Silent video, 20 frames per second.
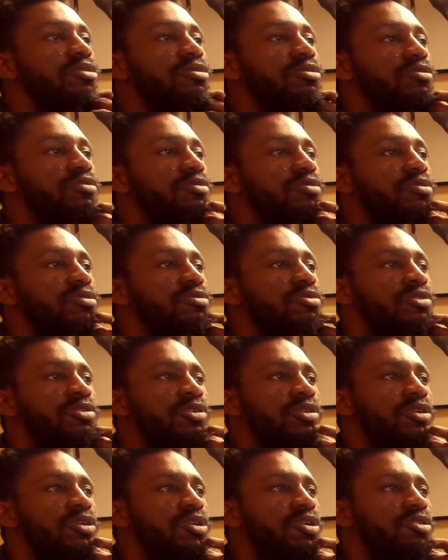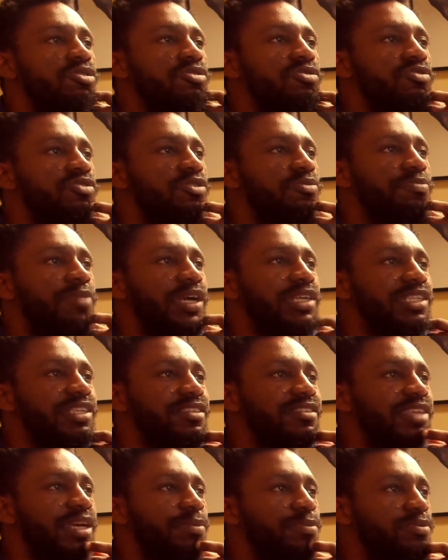Okay, so the
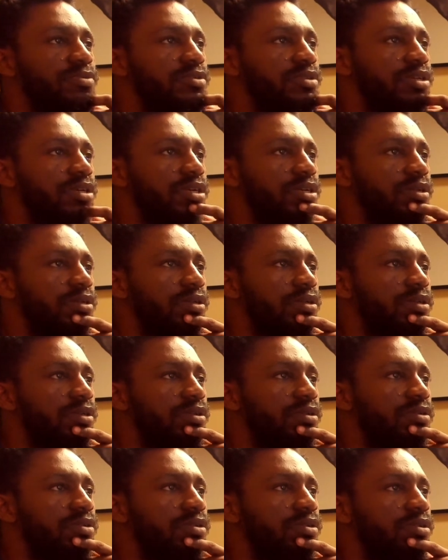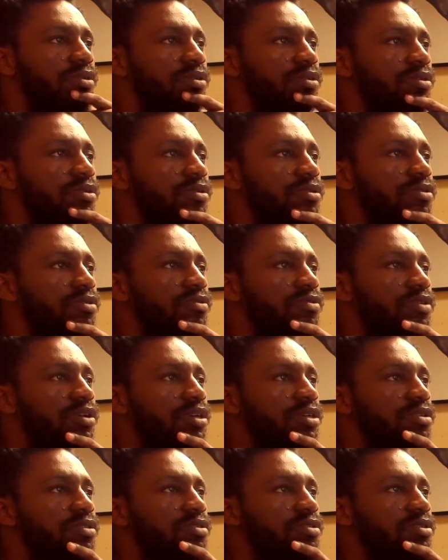bindings happen here,
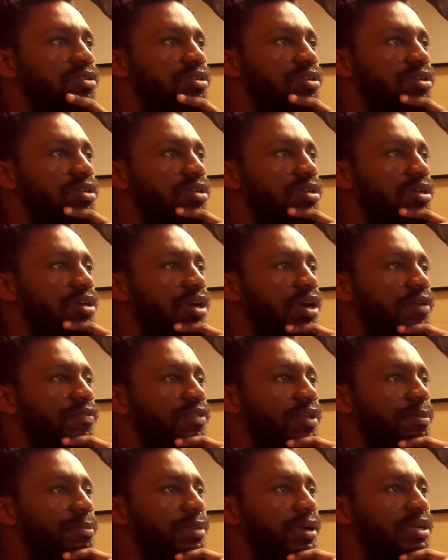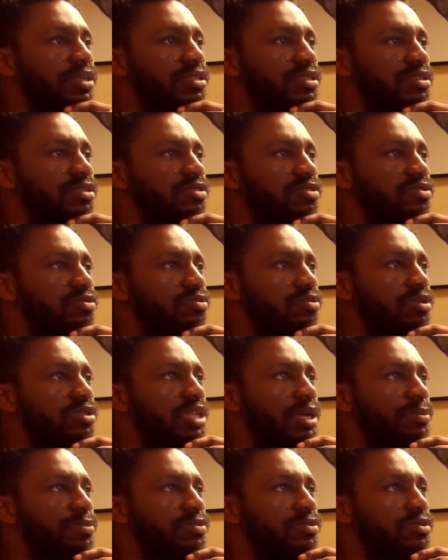right? After bindings,
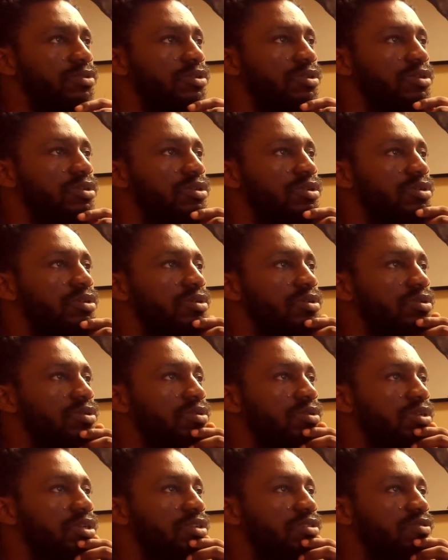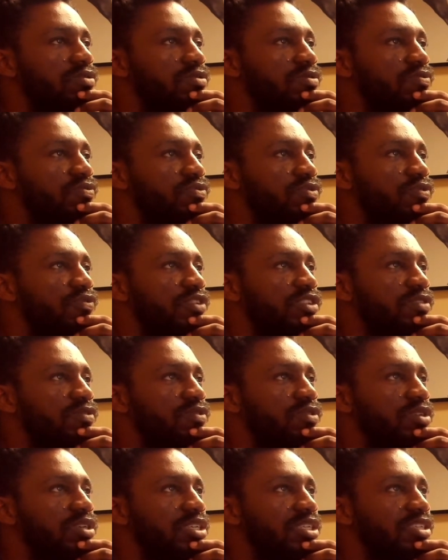what happened? Oh yes, you
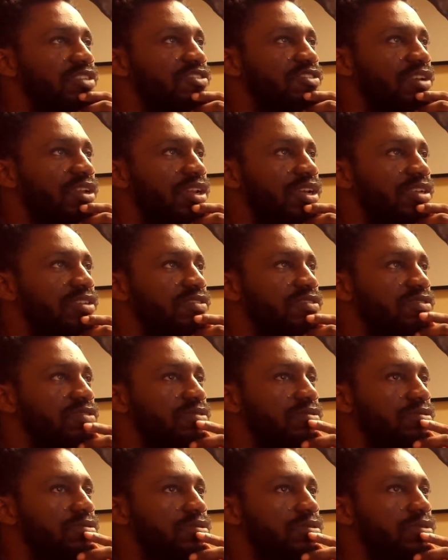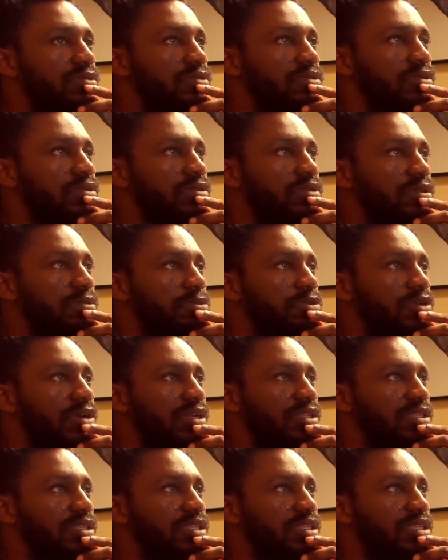first of all initialize. Hold on, let me
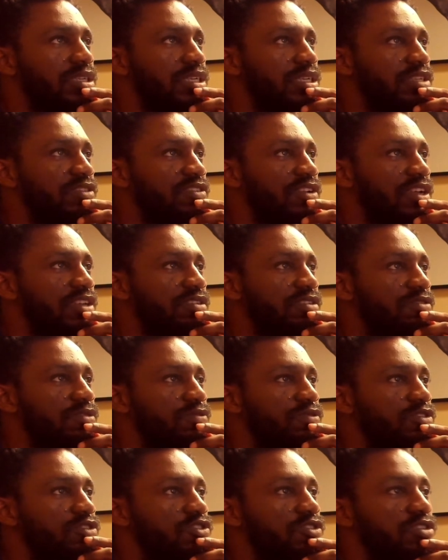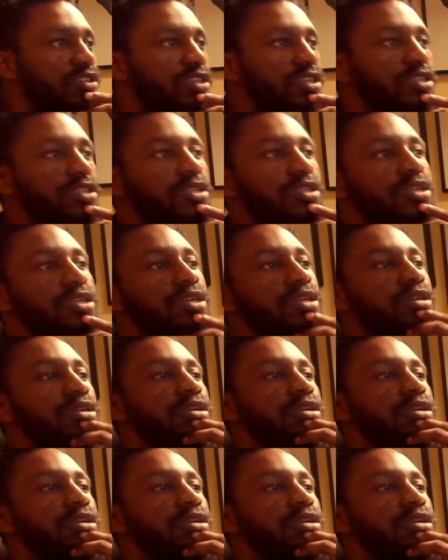look at the initialization function again.